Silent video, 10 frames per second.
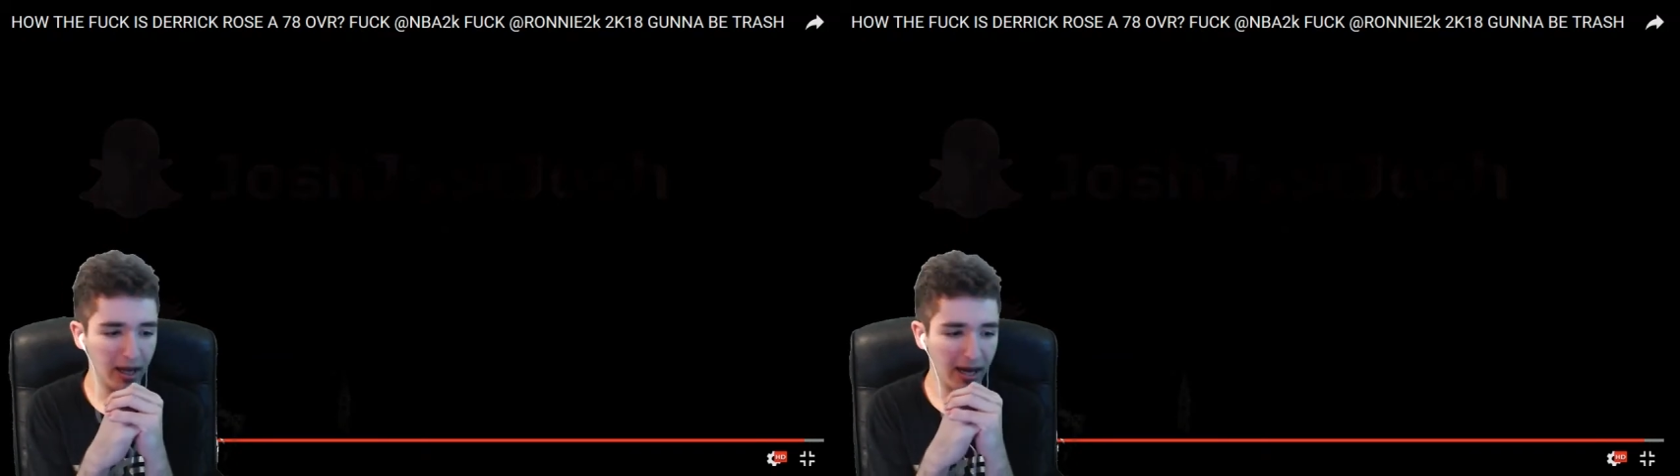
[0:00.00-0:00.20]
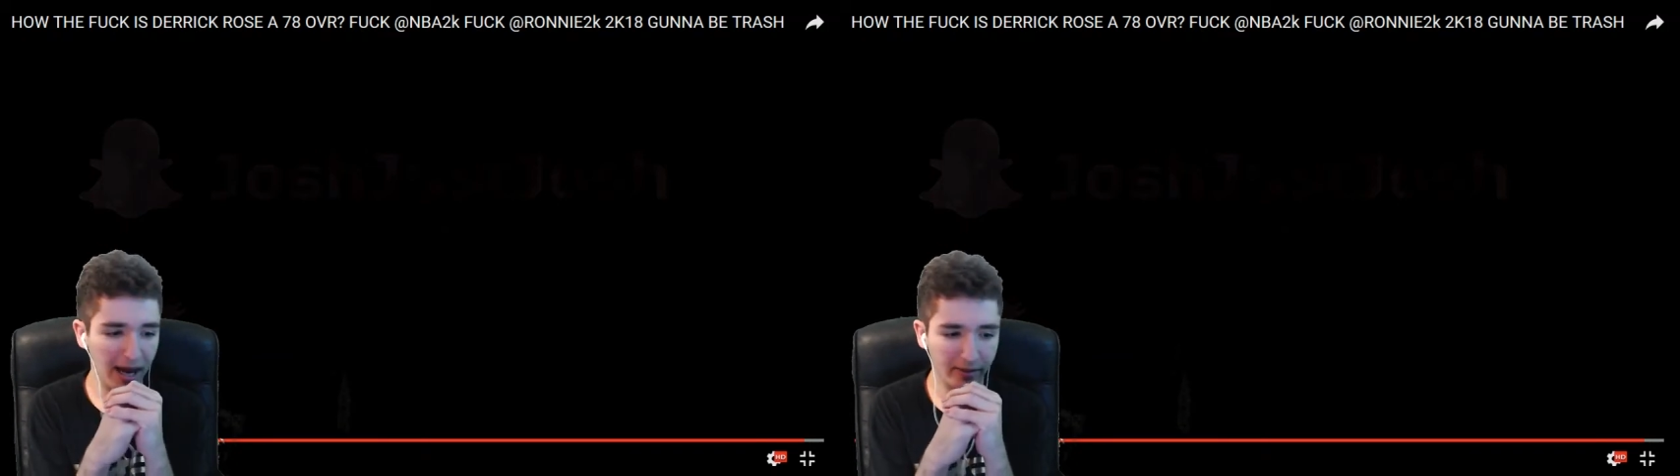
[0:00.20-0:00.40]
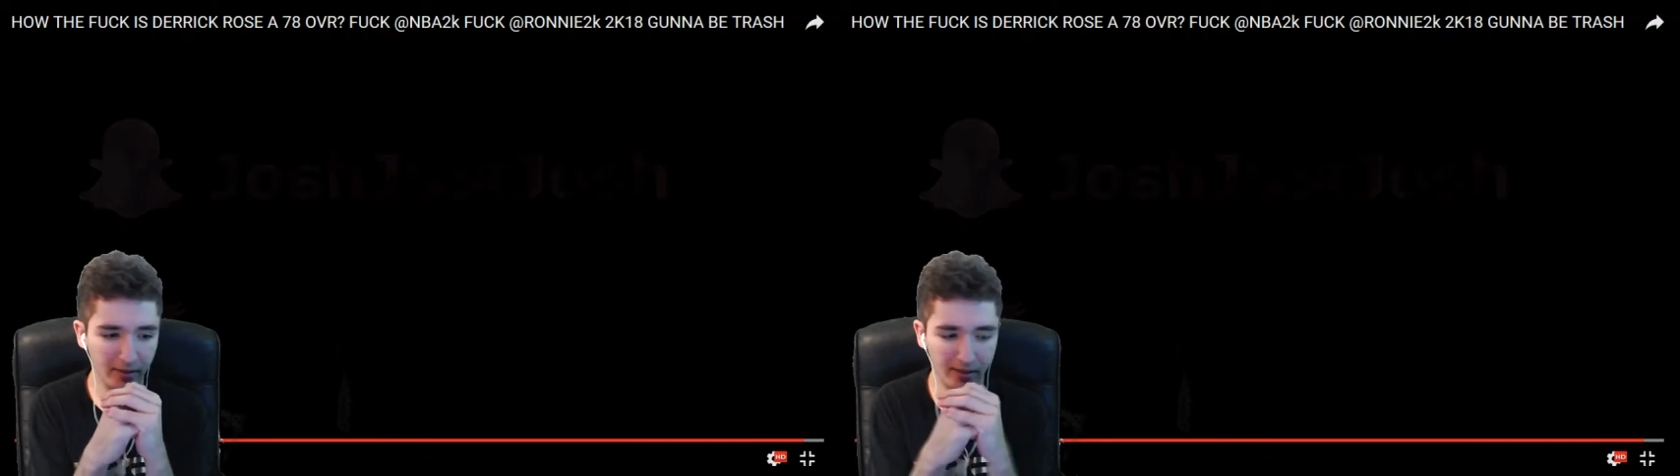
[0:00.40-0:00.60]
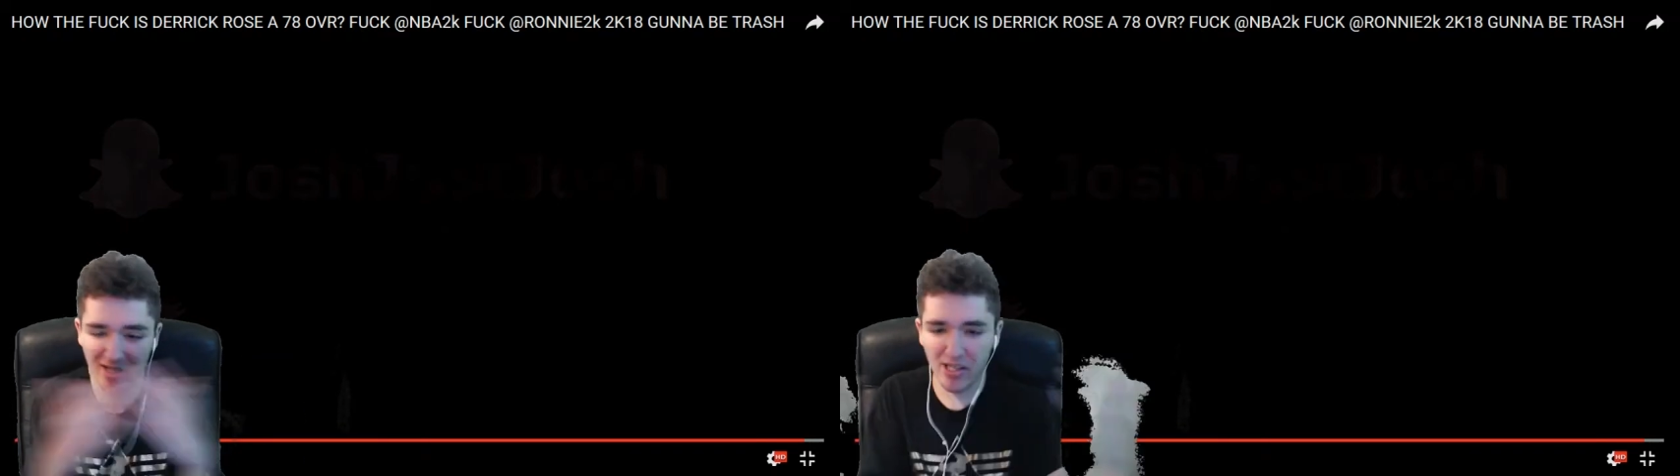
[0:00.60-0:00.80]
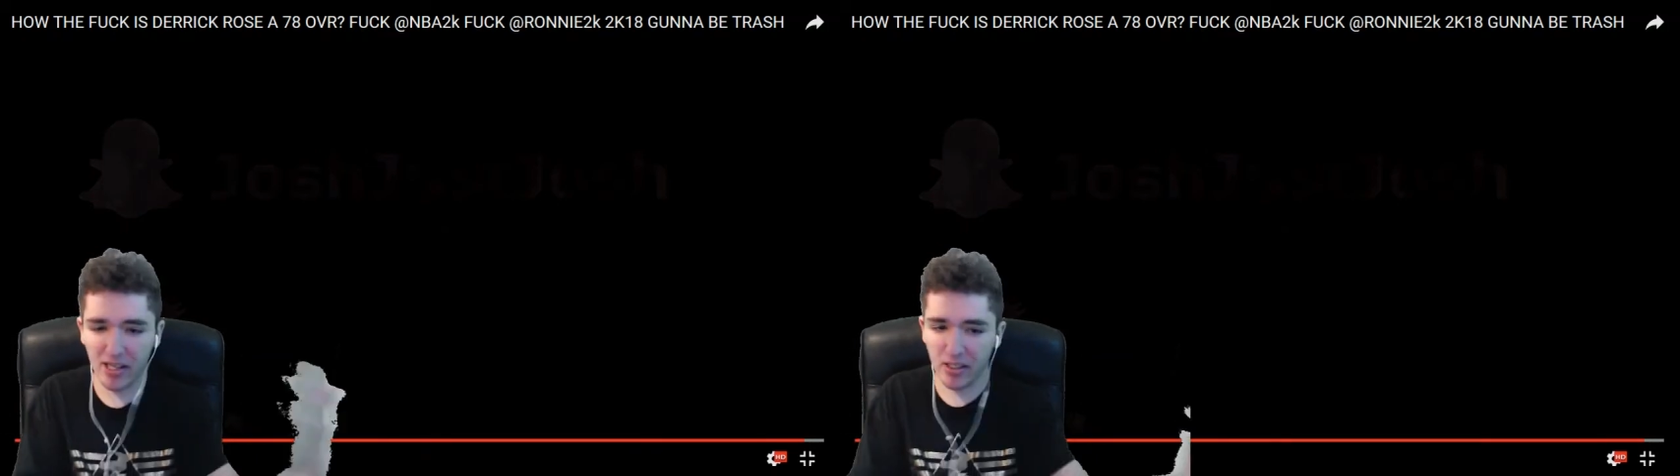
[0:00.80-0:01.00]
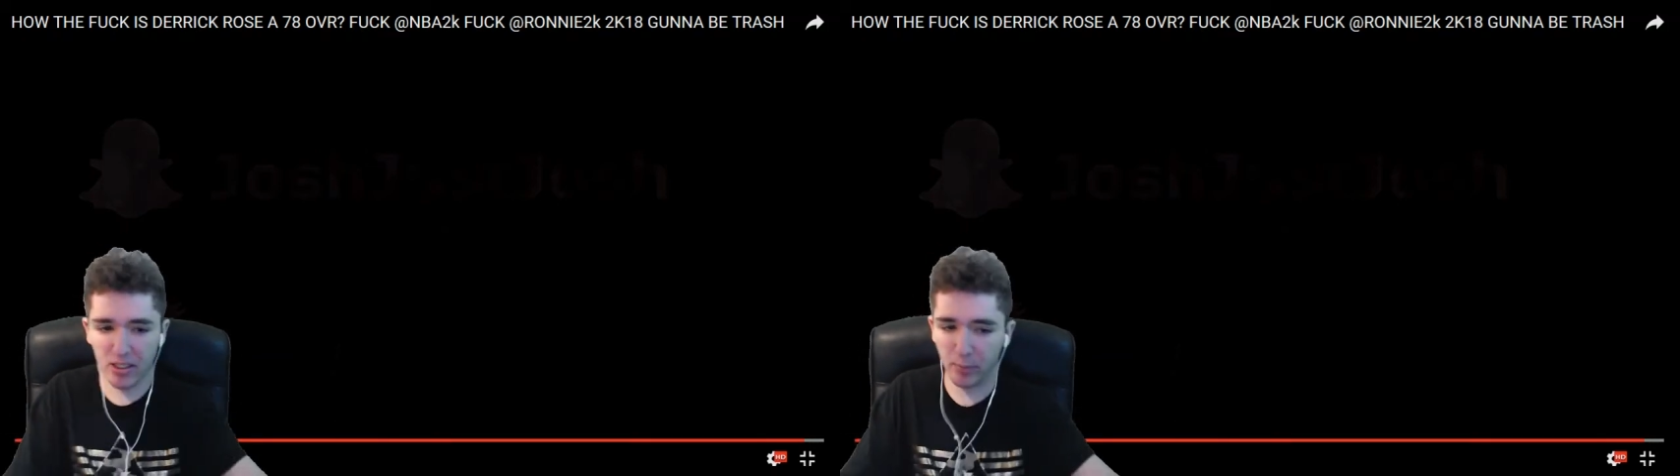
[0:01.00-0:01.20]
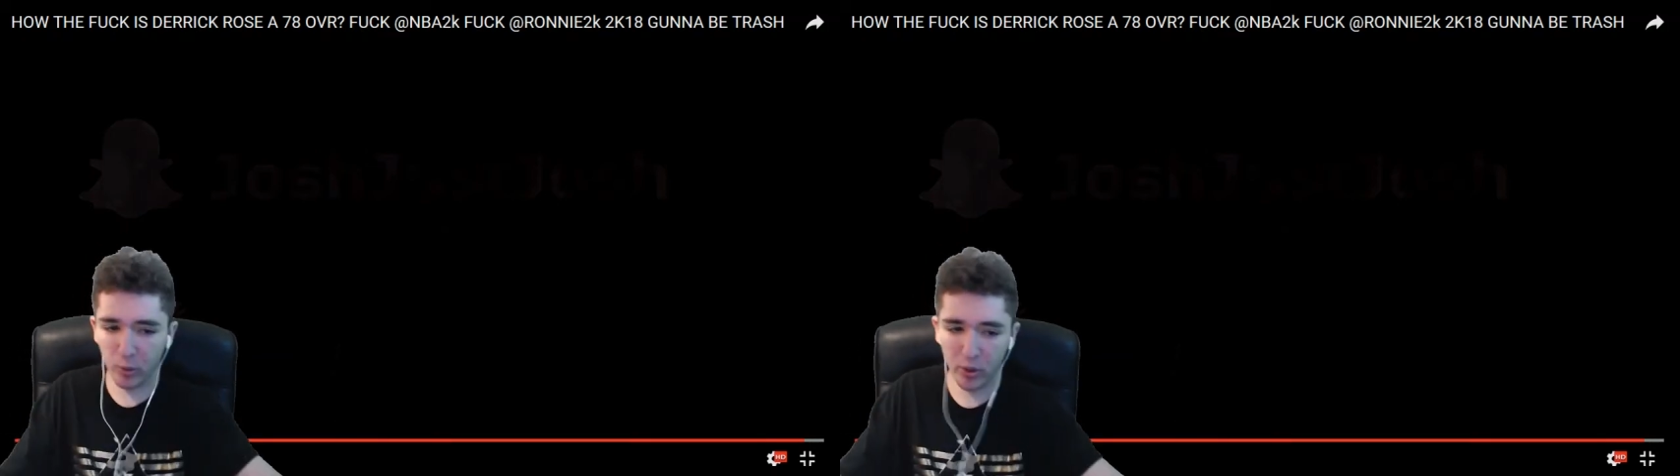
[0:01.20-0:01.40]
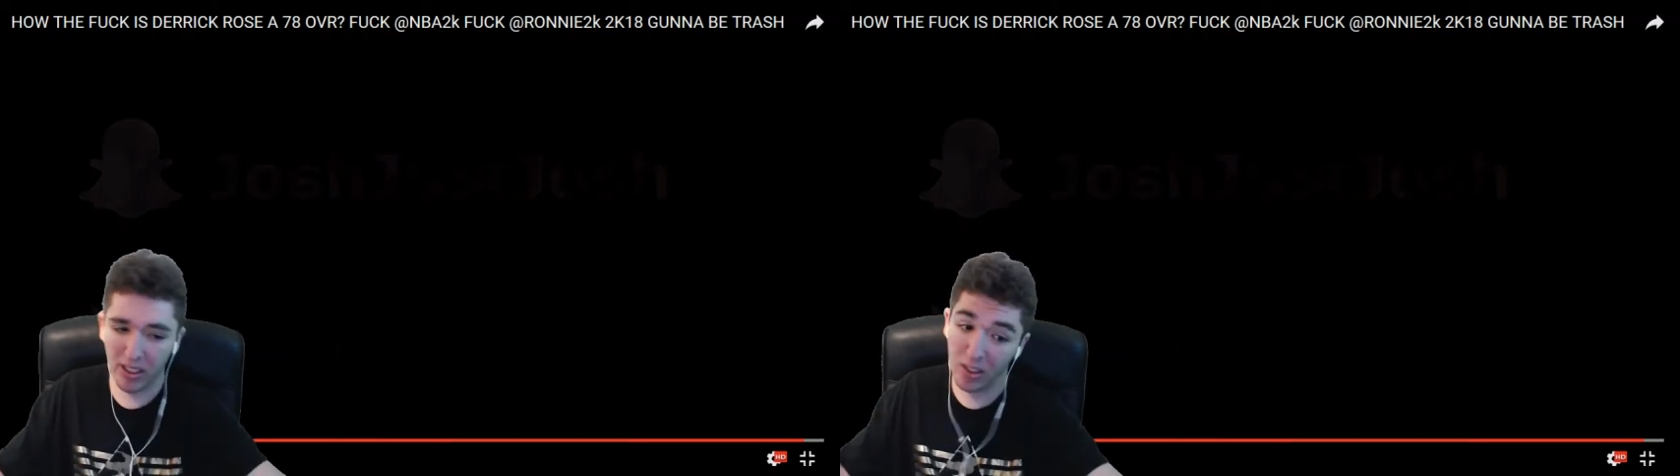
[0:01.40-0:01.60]
And he's not
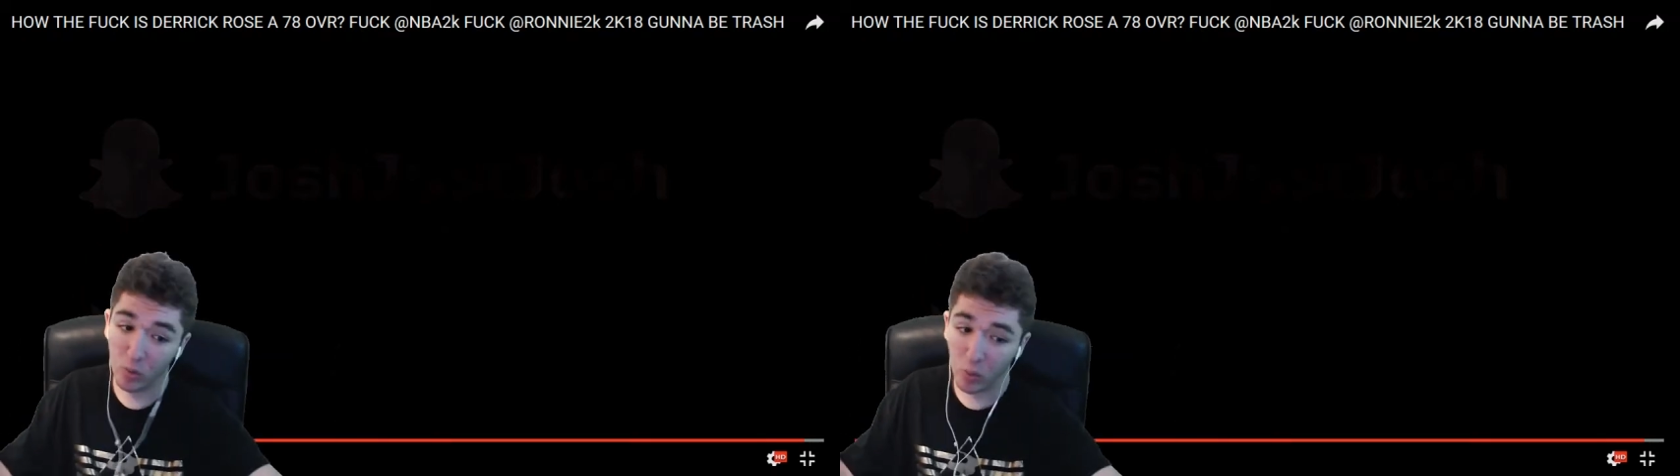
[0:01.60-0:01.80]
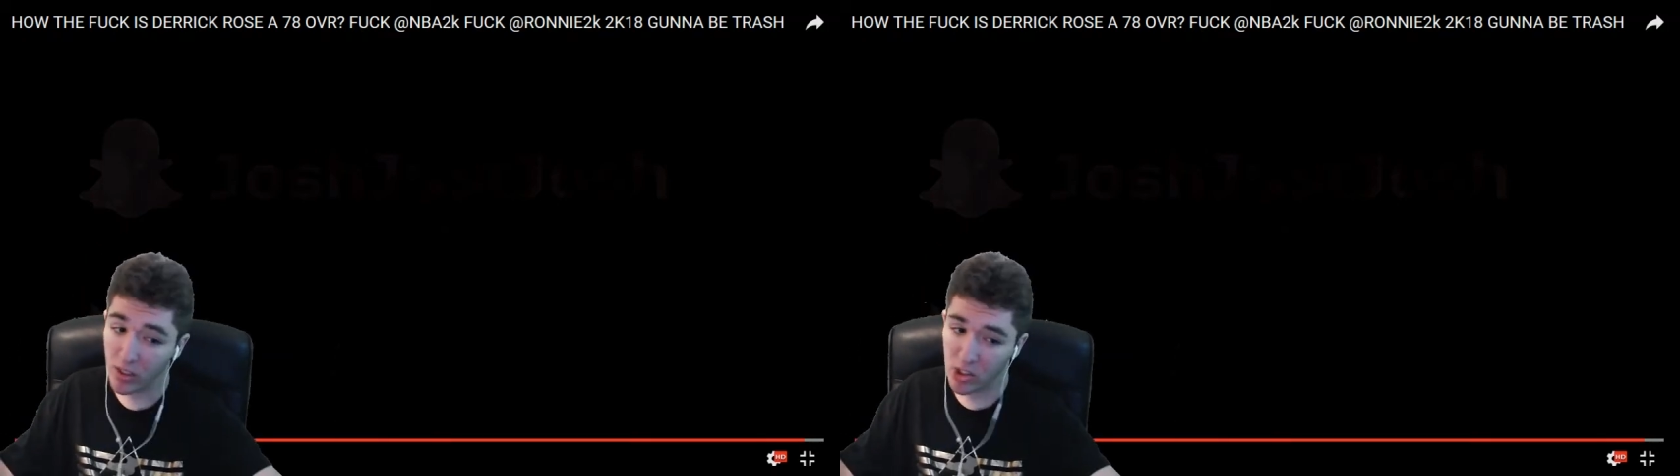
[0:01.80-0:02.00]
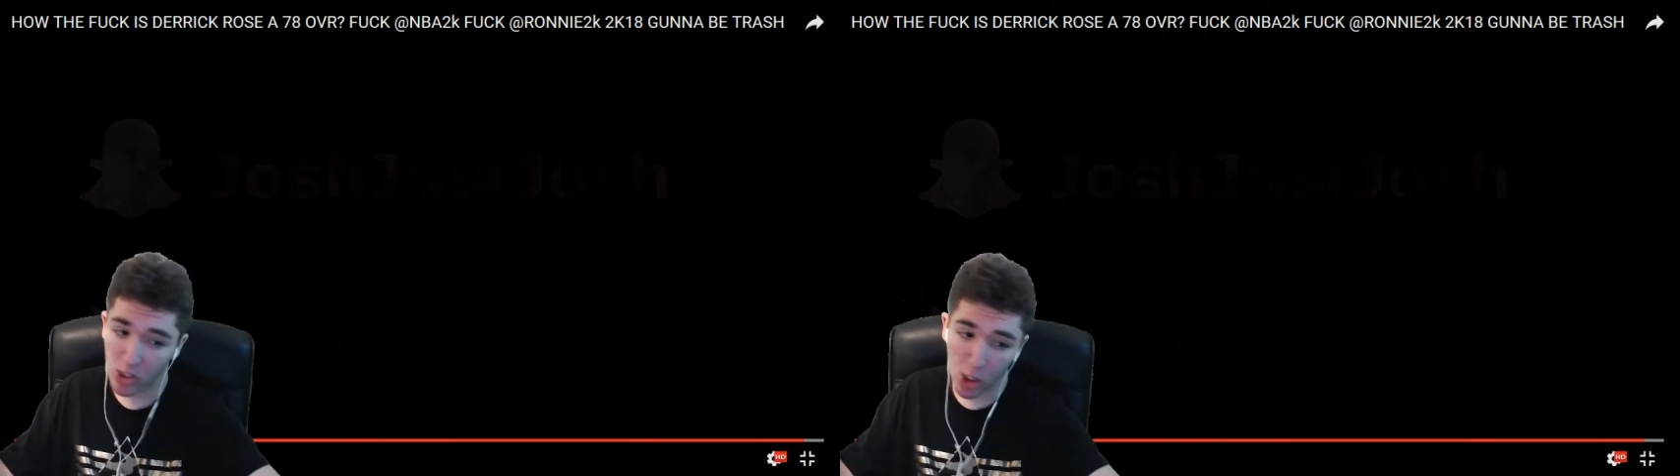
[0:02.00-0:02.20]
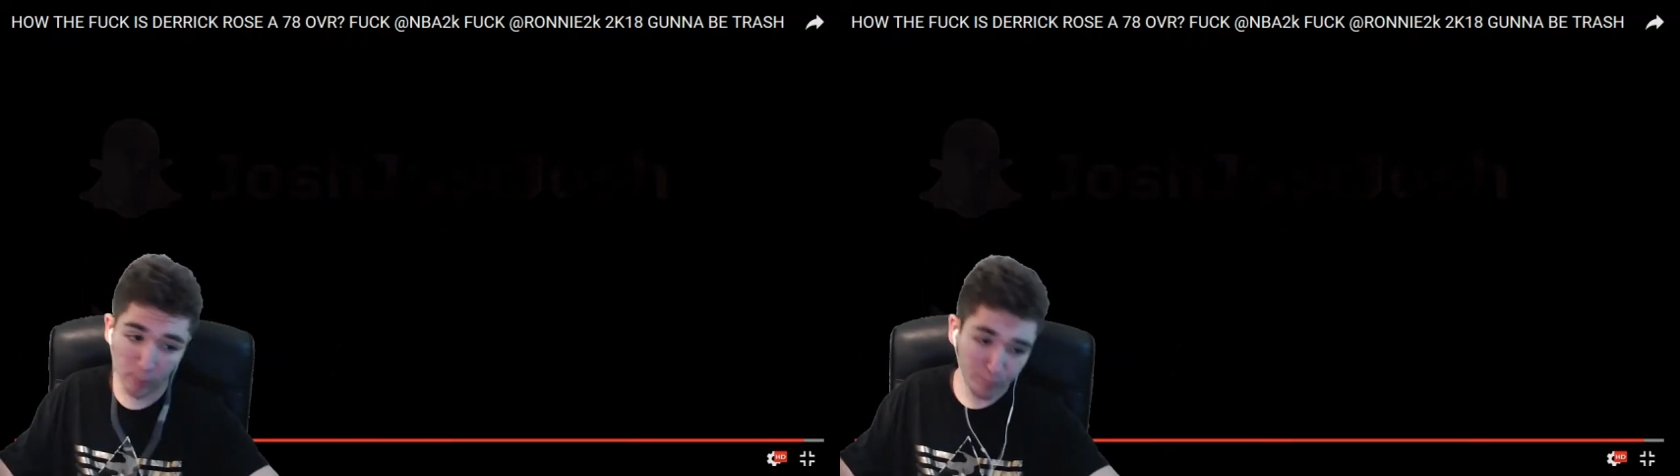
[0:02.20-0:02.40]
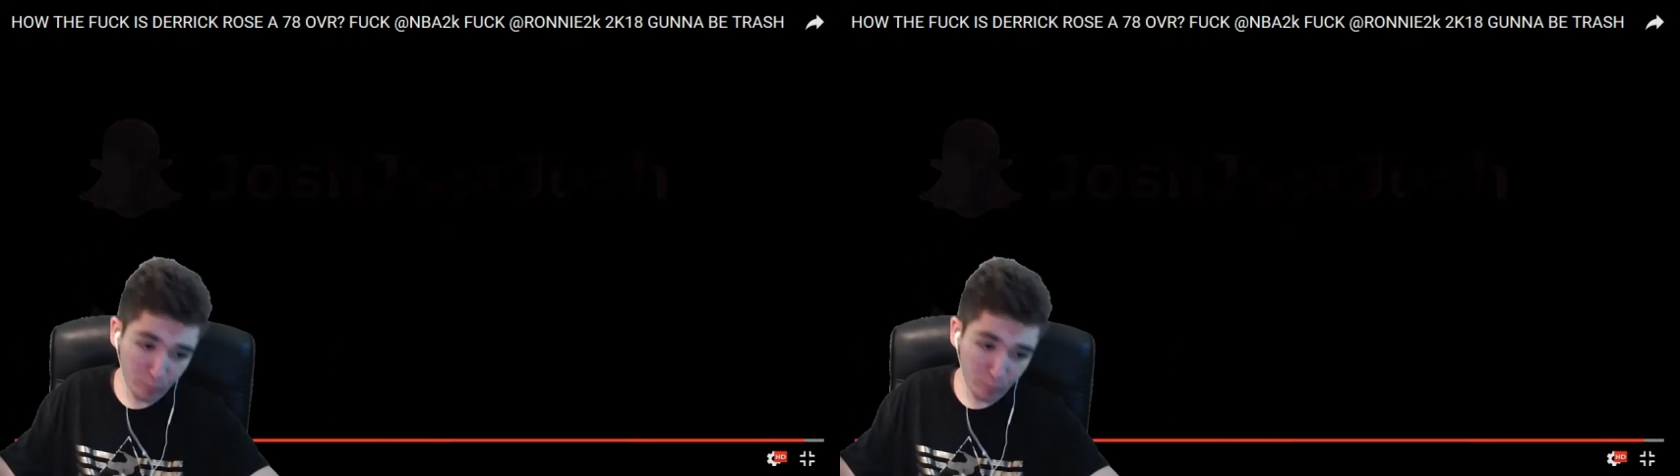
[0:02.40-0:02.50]
disappointing anyone, so